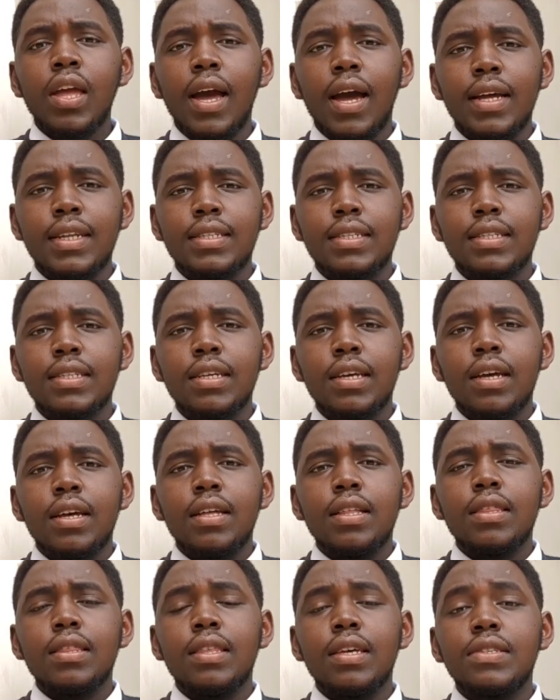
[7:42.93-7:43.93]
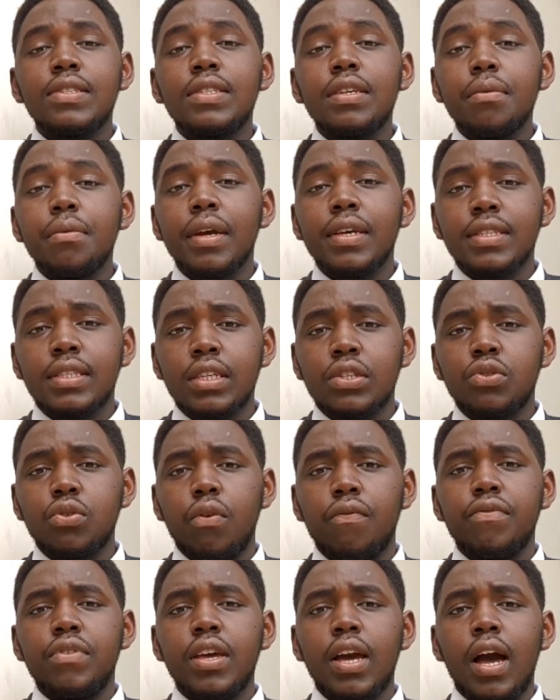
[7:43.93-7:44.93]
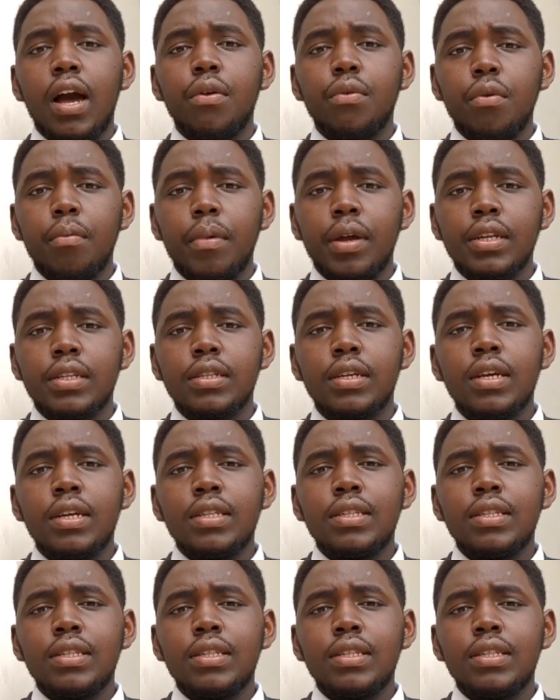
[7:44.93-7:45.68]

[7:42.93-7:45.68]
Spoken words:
at the seriousness of the agreement.